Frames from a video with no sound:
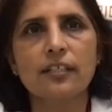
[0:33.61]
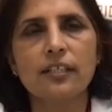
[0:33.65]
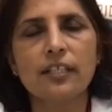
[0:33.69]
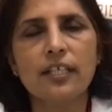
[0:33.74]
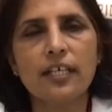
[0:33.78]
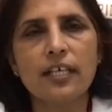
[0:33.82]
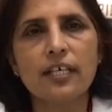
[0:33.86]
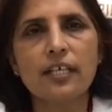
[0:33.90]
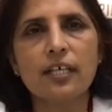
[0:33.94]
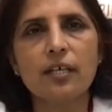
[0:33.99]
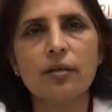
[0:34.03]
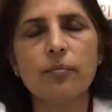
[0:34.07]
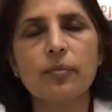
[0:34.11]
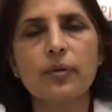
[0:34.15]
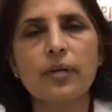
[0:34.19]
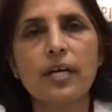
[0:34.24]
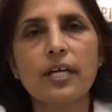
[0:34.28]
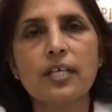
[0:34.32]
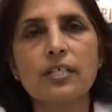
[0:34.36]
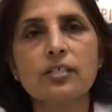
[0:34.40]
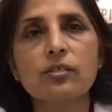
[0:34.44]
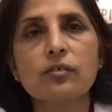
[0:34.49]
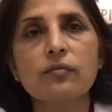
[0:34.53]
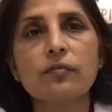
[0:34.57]
they
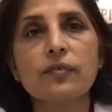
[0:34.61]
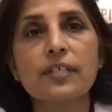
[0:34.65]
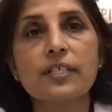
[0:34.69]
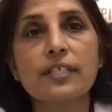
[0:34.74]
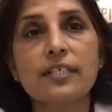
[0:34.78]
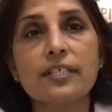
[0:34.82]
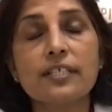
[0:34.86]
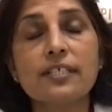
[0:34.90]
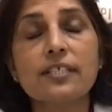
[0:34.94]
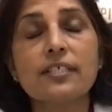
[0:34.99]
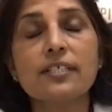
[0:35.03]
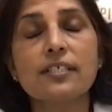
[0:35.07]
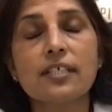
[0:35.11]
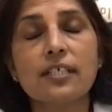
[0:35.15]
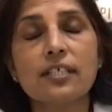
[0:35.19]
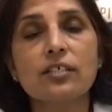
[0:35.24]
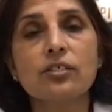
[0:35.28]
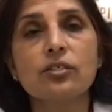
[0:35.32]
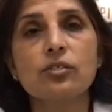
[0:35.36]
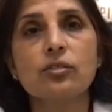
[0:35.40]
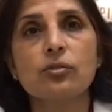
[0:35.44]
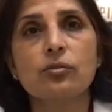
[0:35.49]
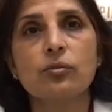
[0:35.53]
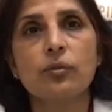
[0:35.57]
comprise of at least
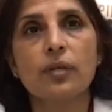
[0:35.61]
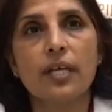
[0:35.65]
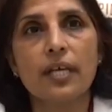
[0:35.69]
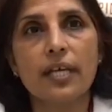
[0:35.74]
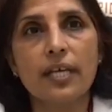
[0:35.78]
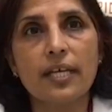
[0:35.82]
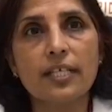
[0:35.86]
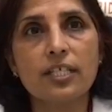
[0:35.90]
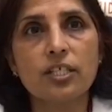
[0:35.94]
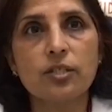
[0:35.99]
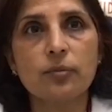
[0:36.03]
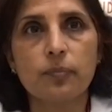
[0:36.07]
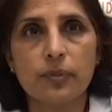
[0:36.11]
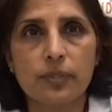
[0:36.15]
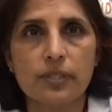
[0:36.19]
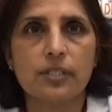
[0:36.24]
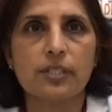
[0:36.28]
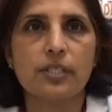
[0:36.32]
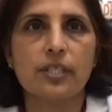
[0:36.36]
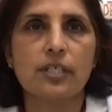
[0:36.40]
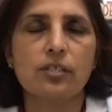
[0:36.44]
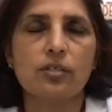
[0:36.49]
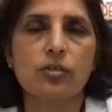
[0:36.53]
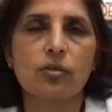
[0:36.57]
6 to
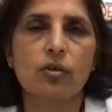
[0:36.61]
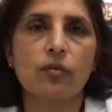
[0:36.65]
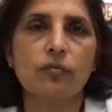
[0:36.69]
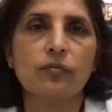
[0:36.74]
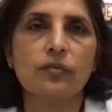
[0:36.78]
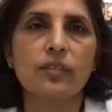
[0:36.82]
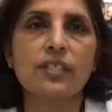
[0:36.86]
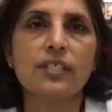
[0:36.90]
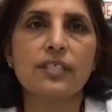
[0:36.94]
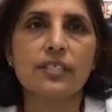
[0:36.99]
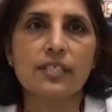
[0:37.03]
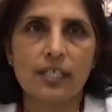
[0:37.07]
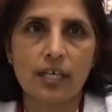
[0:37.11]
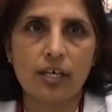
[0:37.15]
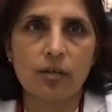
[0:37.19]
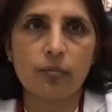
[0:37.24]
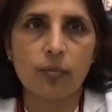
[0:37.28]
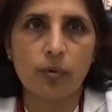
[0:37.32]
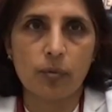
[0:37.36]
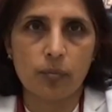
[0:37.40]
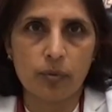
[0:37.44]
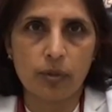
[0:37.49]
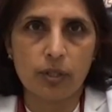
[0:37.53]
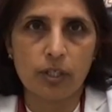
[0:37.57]
8% of the entire
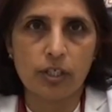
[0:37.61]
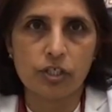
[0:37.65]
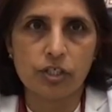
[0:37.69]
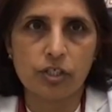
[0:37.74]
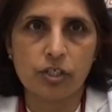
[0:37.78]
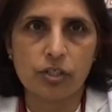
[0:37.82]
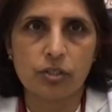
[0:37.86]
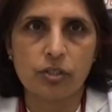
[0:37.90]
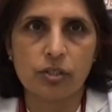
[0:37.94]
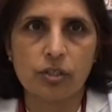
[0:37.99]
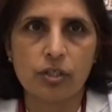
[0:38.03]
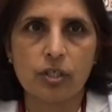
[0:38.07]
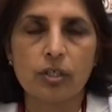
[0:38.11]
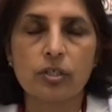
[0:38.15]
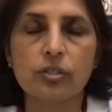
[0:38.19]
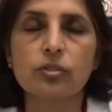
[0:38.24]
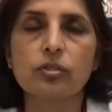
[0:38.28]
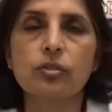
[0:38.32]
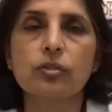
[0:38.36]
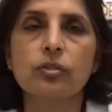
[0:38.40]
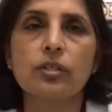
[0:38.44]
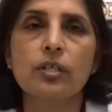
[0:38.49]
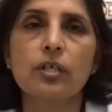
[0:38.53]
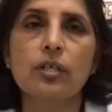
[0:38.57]
population.
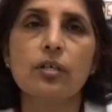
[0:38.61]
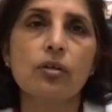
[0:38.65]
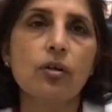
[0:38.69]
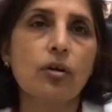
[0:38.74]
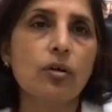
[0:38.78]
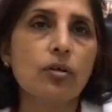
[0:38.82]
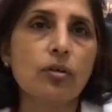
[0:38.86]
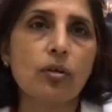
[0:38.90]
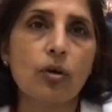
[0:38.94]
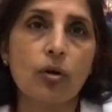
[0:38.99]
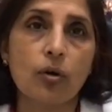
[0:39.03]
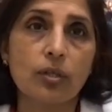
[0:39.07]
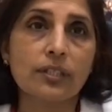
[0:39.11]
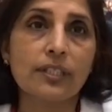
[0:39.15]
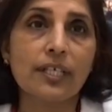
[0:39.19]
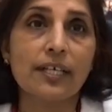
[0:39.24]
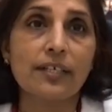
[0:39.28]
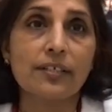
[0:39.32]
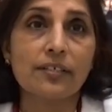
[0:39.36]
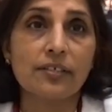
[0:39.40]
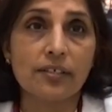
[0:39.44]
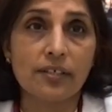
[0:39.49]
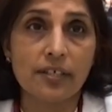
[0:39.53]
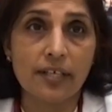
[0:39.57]
So they are not all
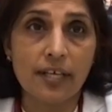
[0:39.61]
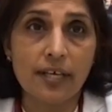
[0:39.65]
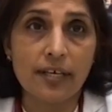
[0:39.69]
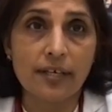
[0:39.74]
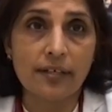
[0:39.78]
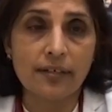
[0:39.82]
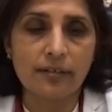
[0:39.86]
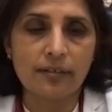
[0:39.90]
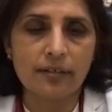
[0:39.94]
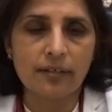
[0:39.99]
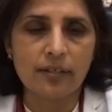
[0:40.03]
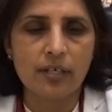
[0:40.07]
that rare.